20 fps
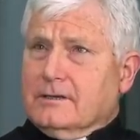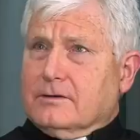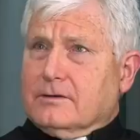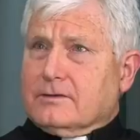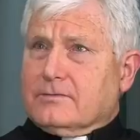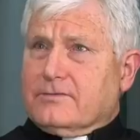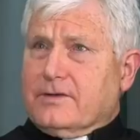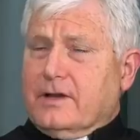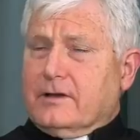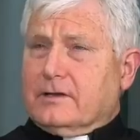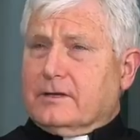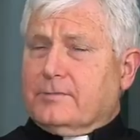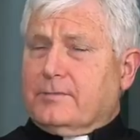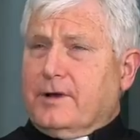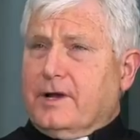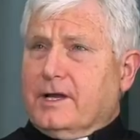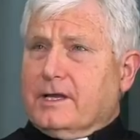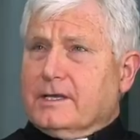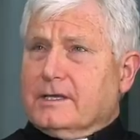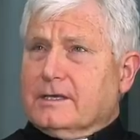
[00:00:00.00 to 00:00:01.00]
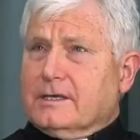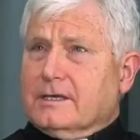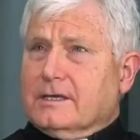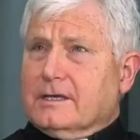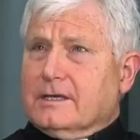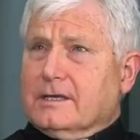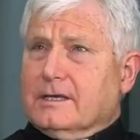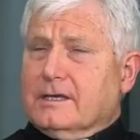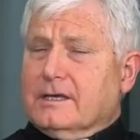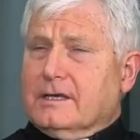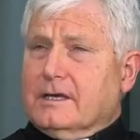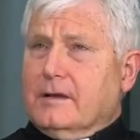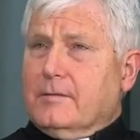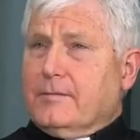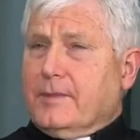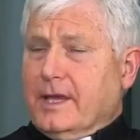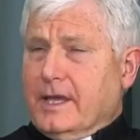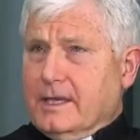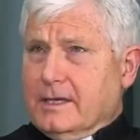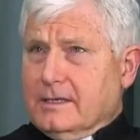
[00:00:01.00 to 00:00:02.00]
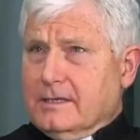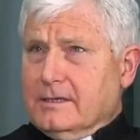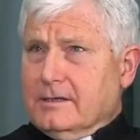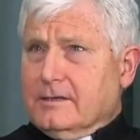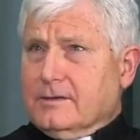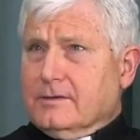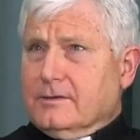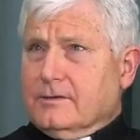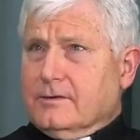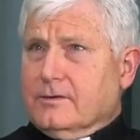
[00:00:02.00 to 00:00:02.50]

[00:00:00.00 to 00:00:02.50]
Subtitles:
was founded by a man